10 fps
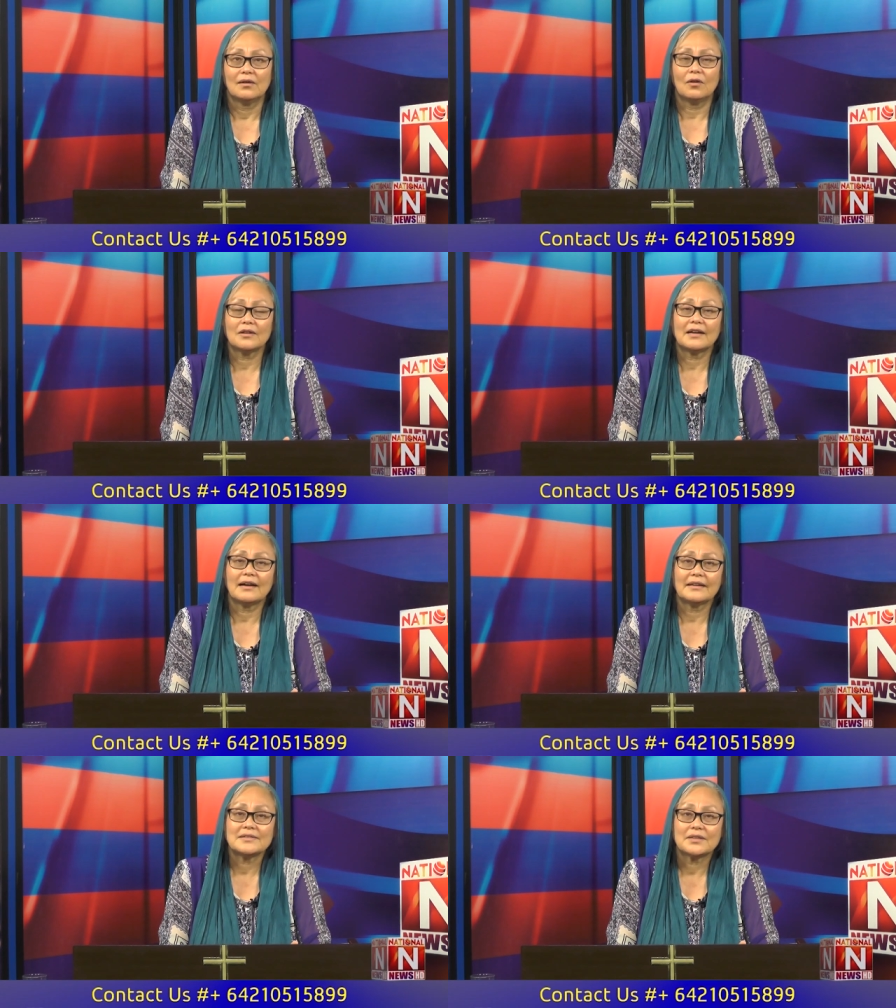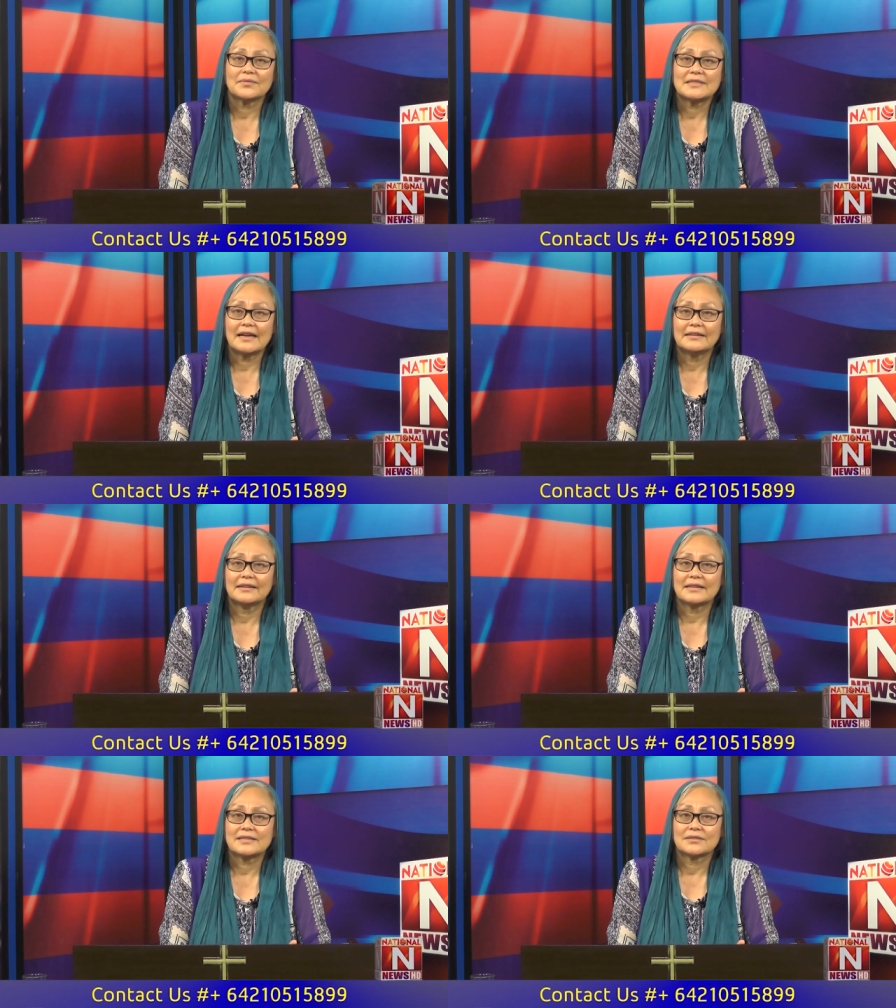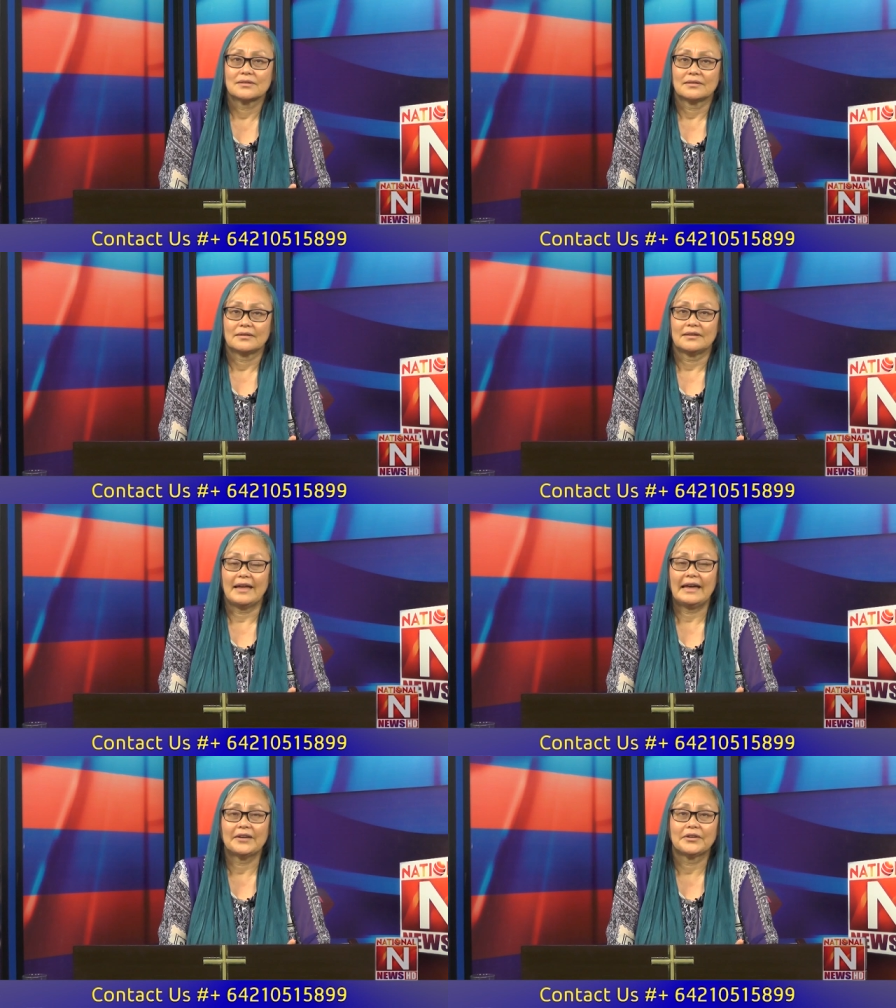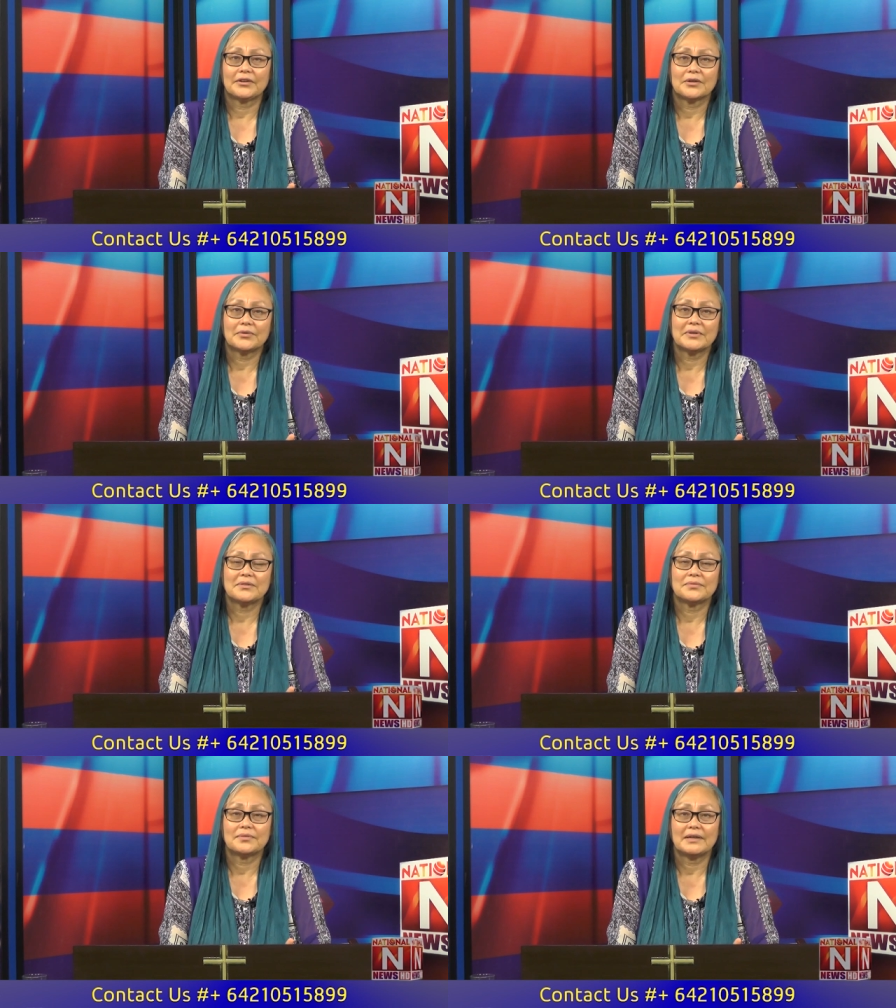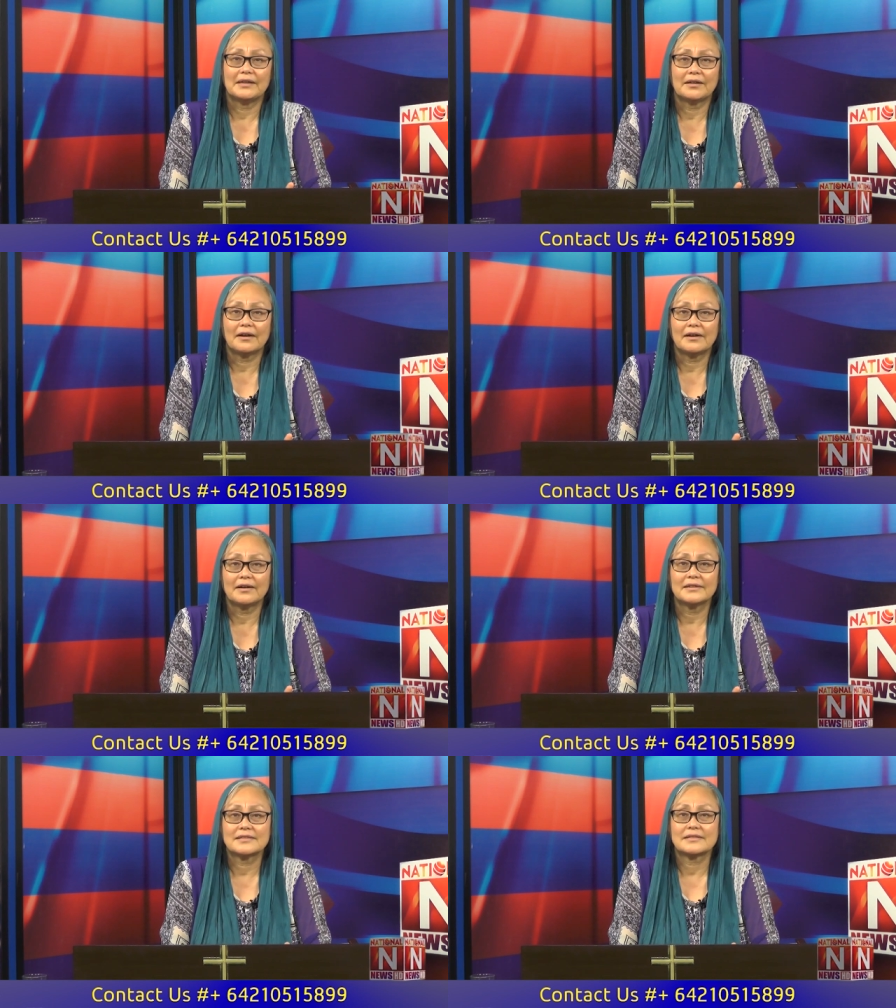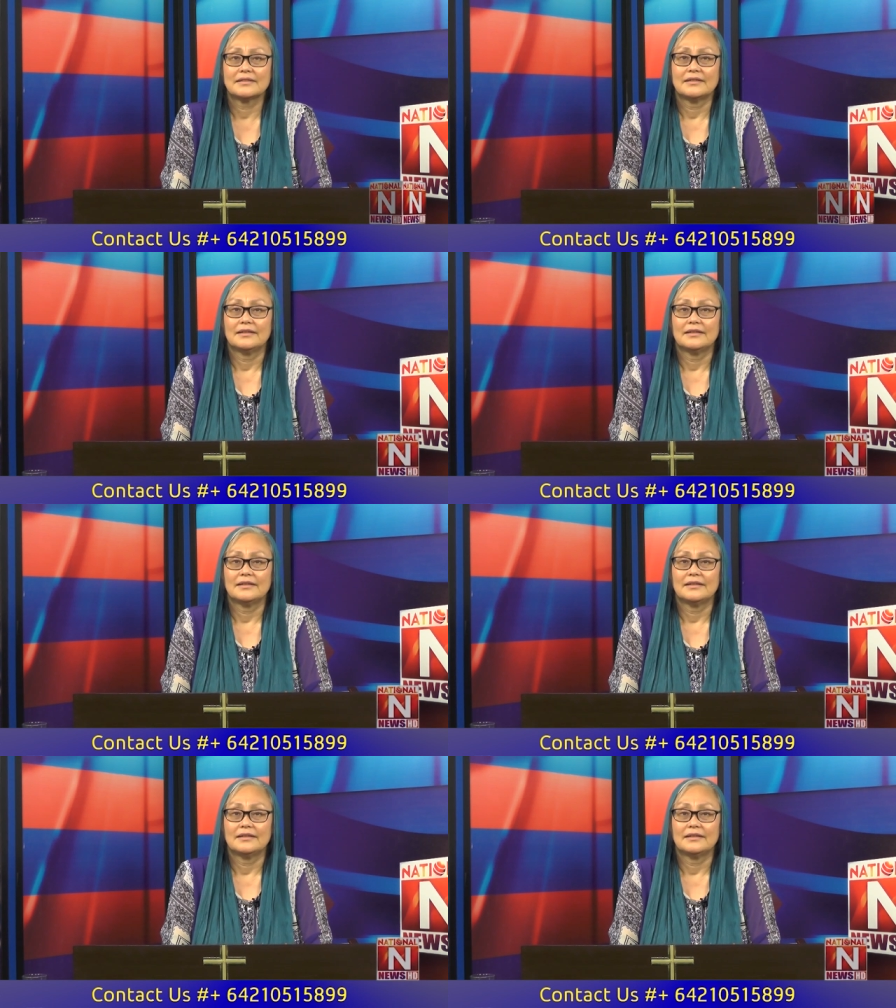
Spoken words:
all kinds of sadness, anger, grief in our hearts,